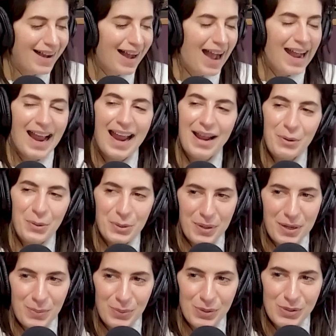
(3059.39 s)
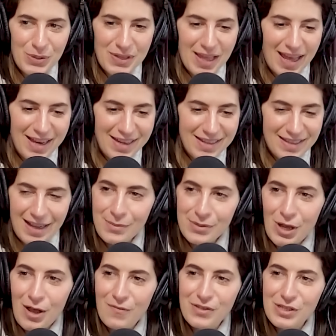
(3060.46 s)
I hate when people do that. It comes
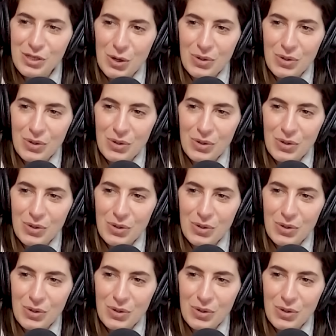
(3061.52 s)
off so